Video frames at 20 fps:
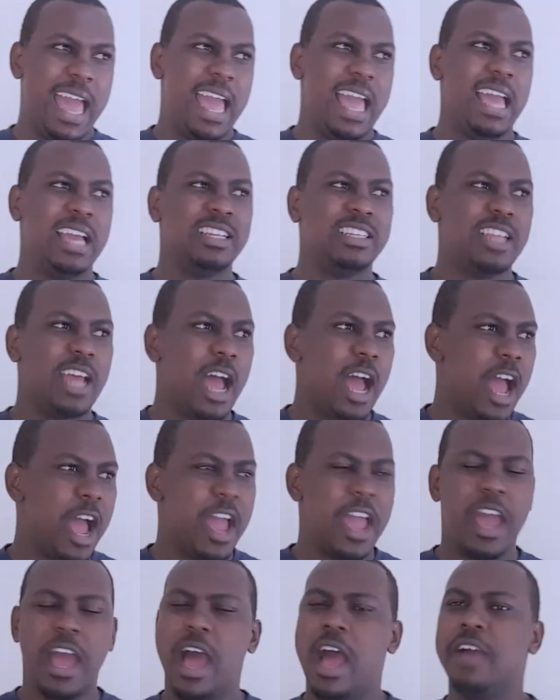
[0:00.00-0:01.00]
And
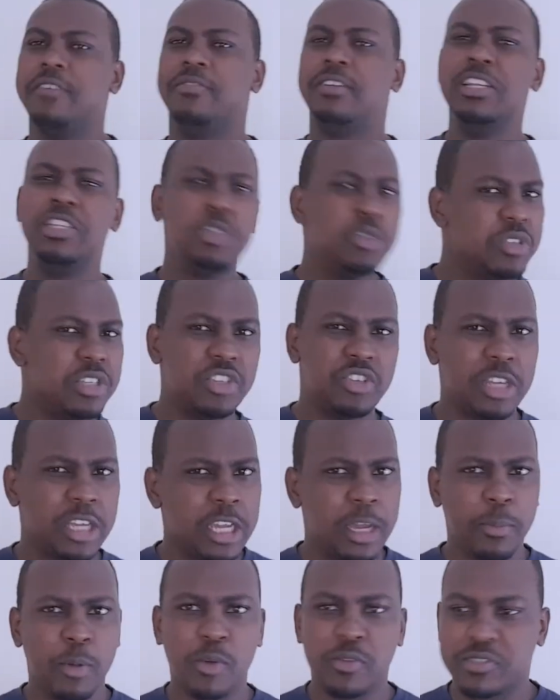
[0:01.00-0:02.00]
I've listened to this track a
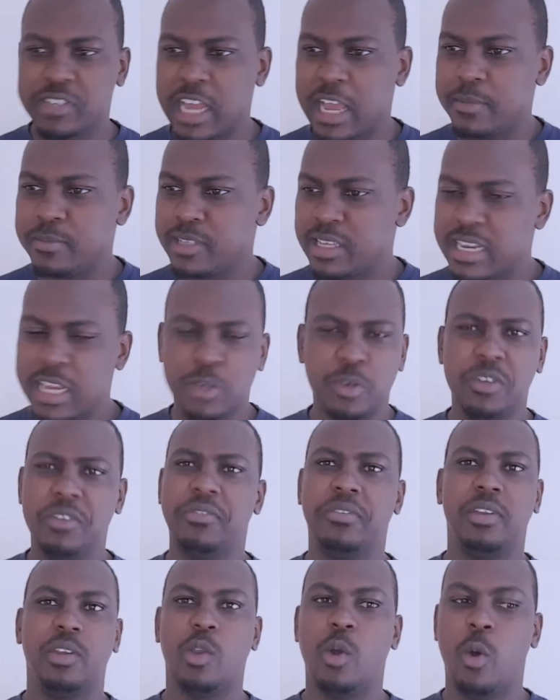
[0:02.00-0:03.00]
couple of times, and I don't
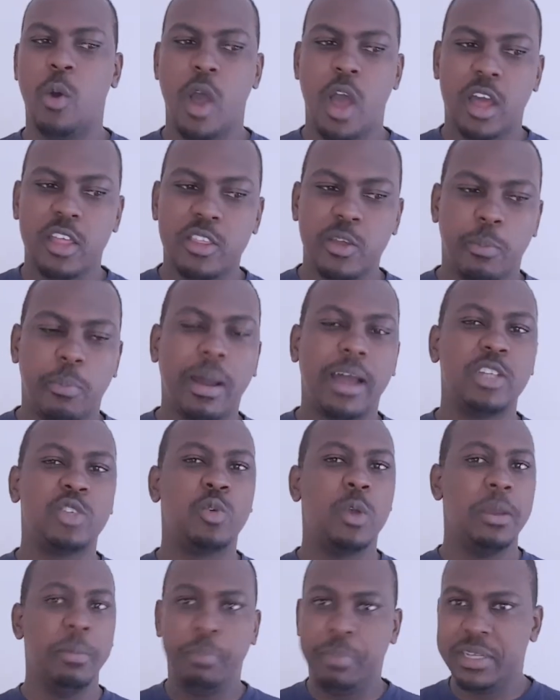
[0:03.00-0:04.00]
even know the part
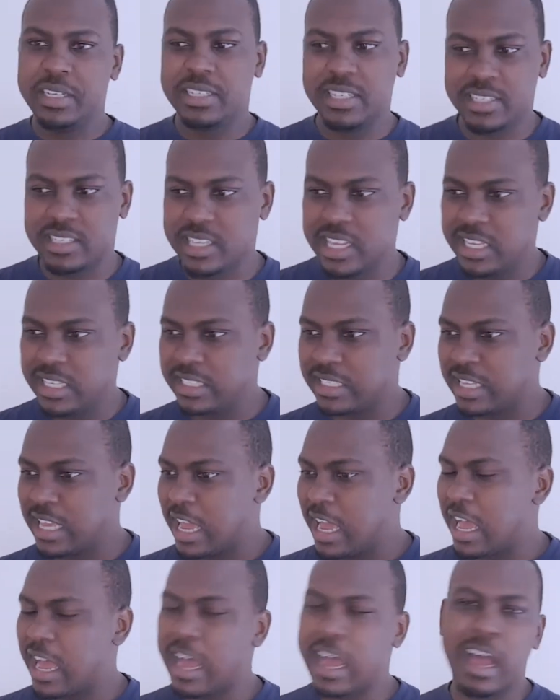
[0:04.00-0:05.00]
where Peter sings.
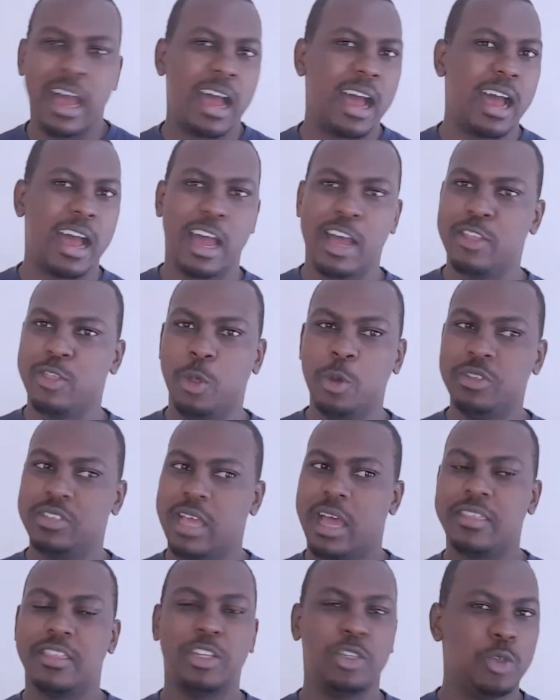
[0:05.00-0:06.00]
Those
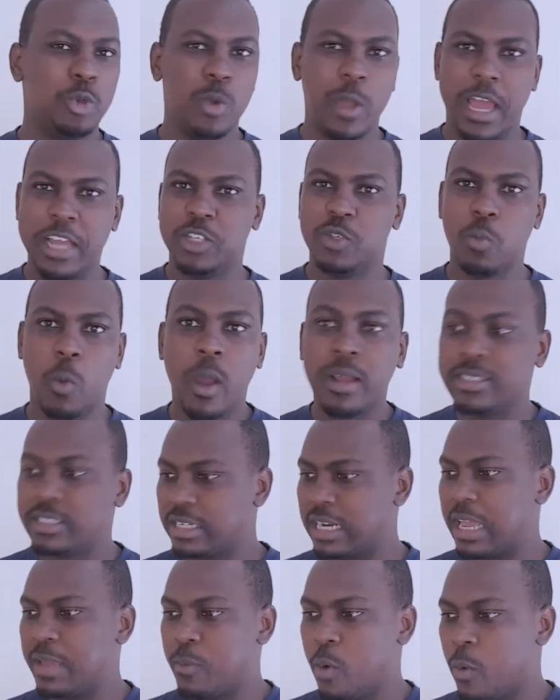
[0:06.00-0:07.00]
are the two, Edmo and
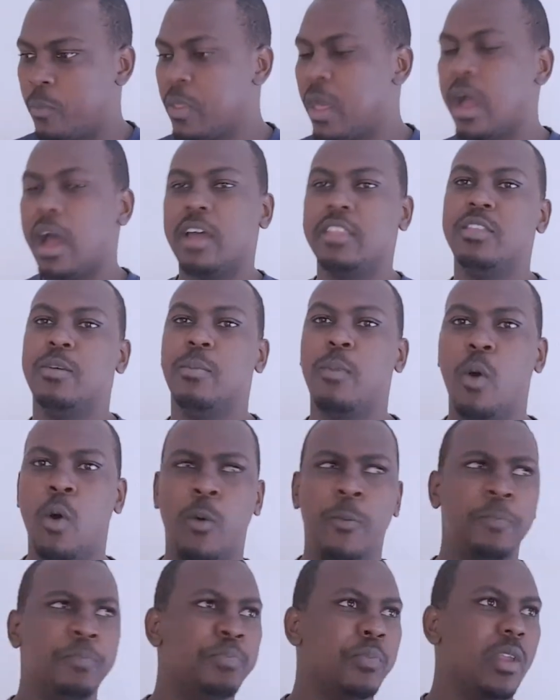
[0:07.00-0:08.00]
Trimo, are the
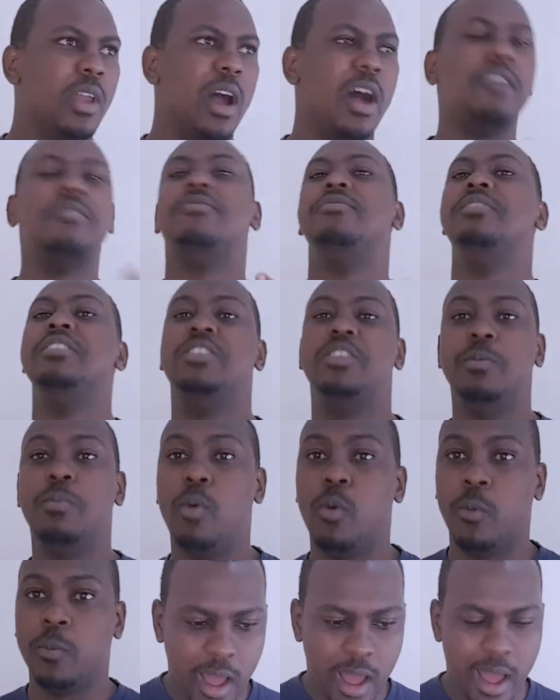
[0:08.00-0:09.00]
more
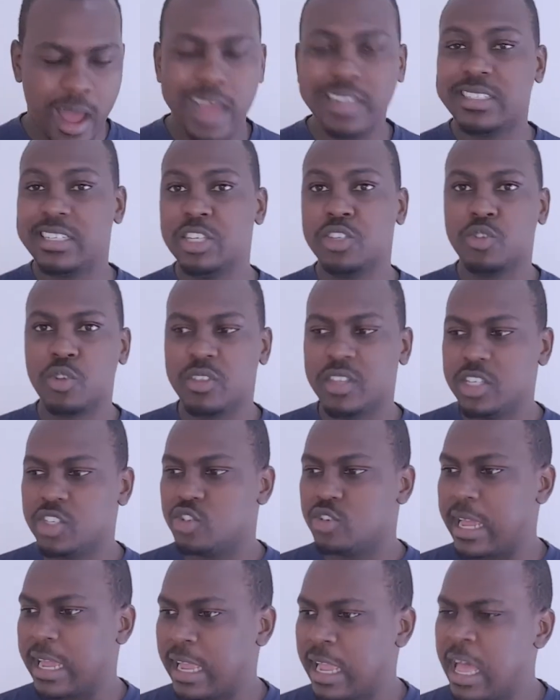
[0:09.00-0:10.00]
visible artists on this
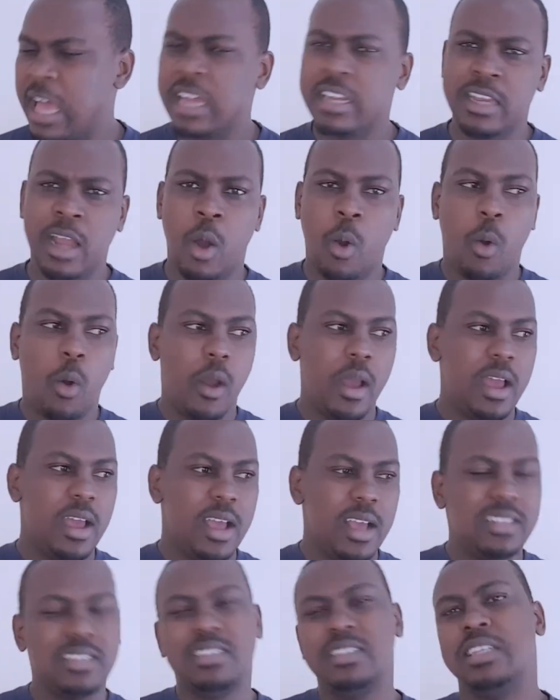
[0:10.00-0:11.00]
track. Now,
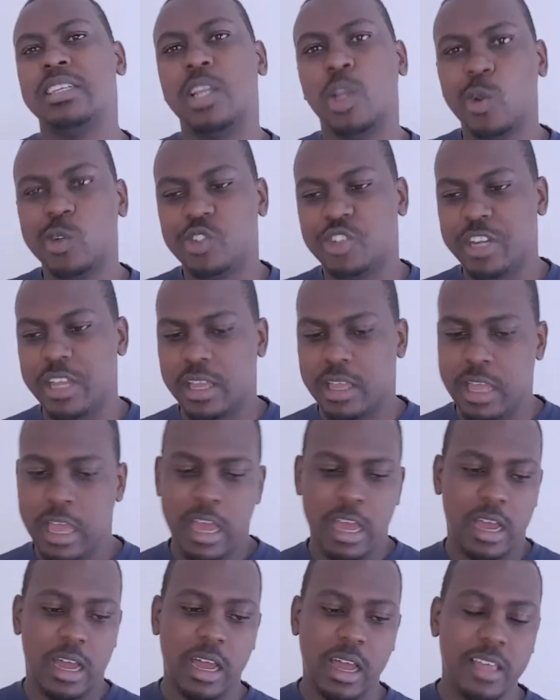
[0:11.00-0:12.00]
as a standalone track,
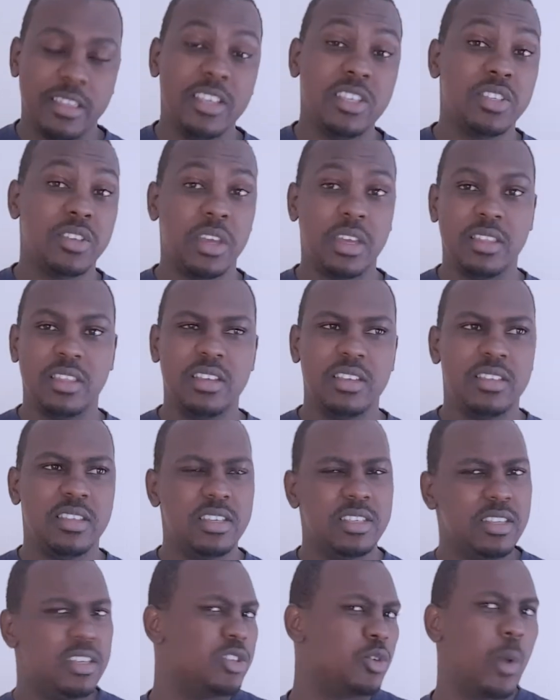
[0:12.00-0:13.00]
this
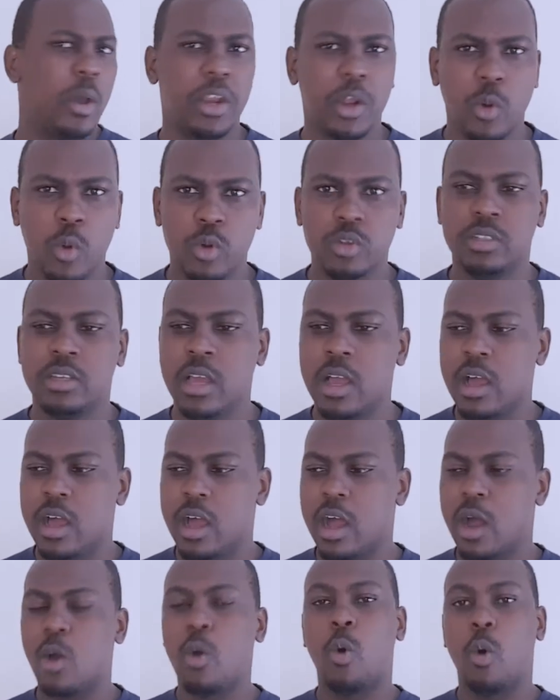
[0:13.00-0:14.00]
is quite a good
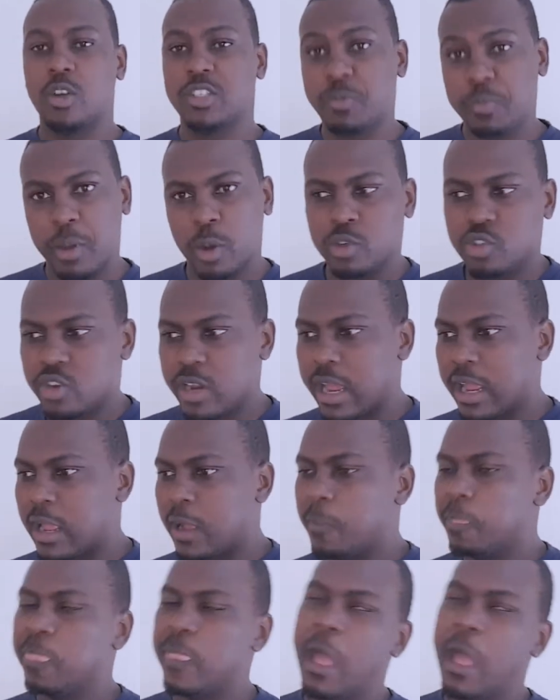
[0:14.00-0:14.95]
gospel track.